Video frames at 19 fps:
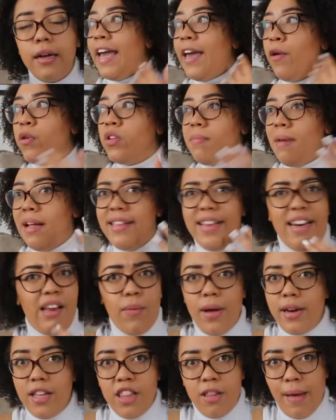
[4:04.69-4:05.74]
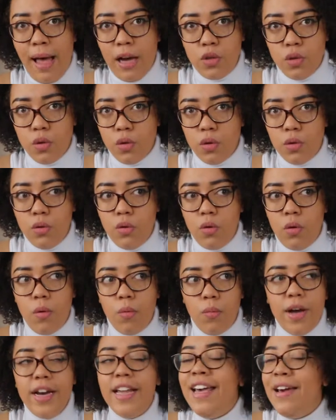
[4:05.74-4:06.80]
He automatically went to the back door
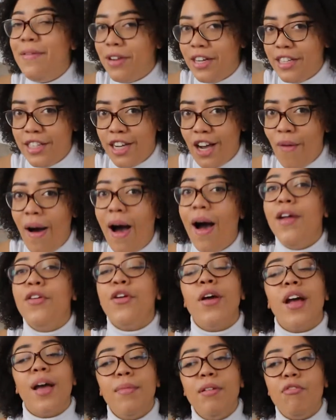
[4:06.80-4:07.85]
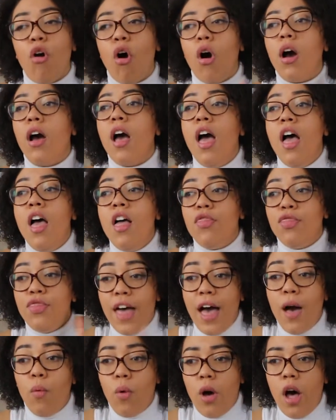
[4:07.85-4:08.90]
when he wanted to go out. And don't get me wrong,
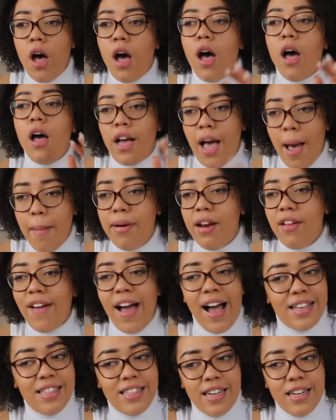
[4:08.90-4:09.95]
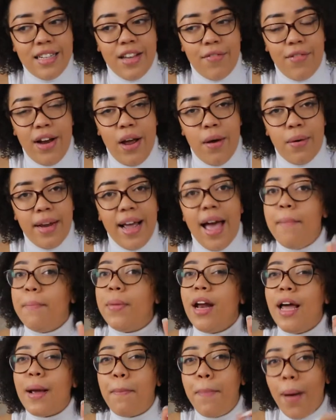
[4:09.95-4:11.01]
there were a couple of accidents every now and again, but
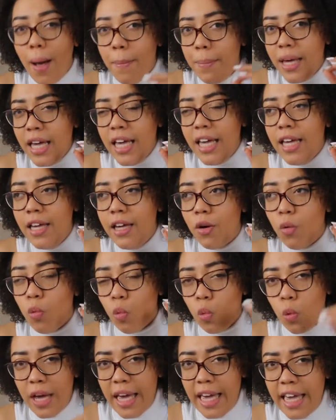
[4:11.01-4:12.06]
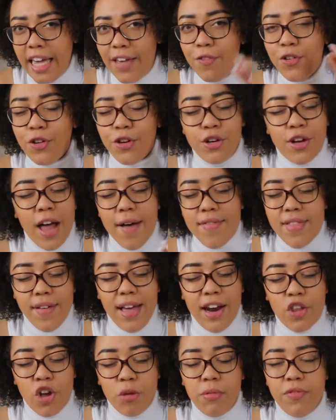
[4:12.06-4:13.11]
like puppy wee, if you have never
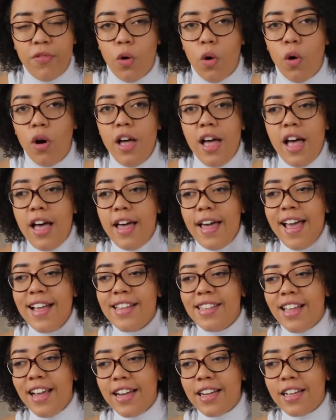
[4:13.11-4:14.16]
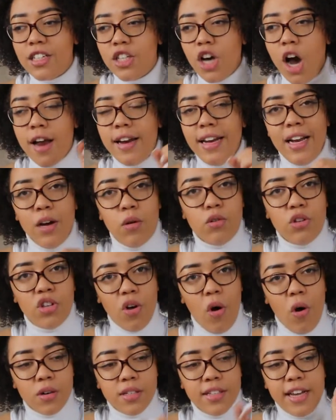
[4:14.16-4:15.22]
had a dog before, it's like tiny little
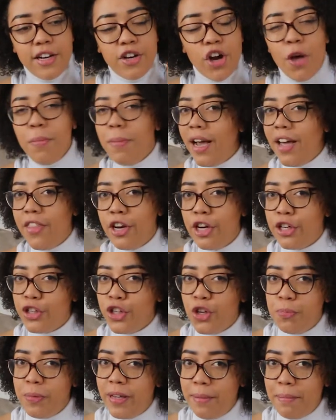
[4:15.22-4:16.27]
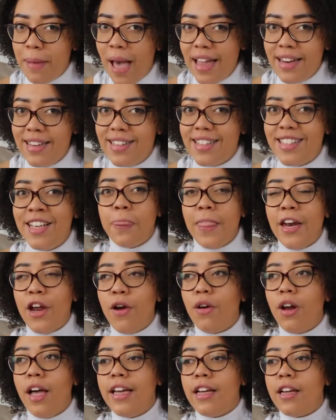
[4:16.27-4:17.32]
dots, like no bigger than a 2p pence. They
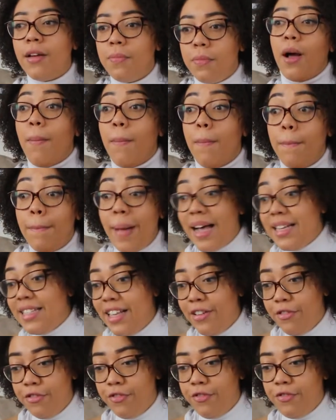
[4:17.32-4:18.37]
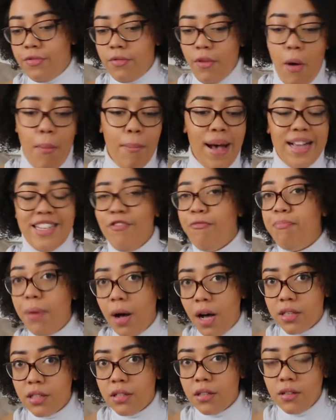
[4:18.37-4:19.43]
don't like a massive
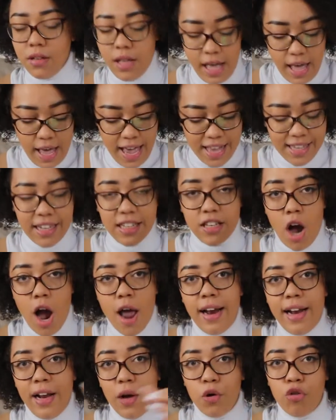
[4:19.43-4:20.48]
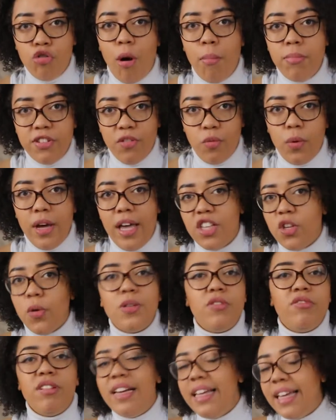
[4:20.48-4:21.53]
puddle. It's like tiny little drops of wee. So
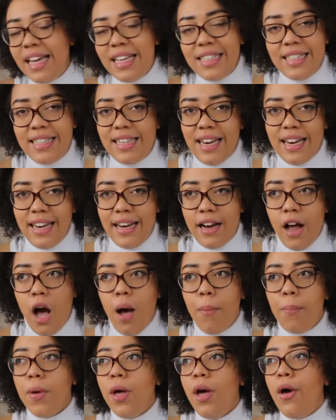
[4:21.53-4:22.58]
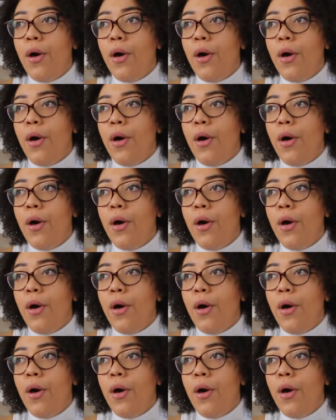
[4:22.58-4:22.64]
it's really easy to clean up.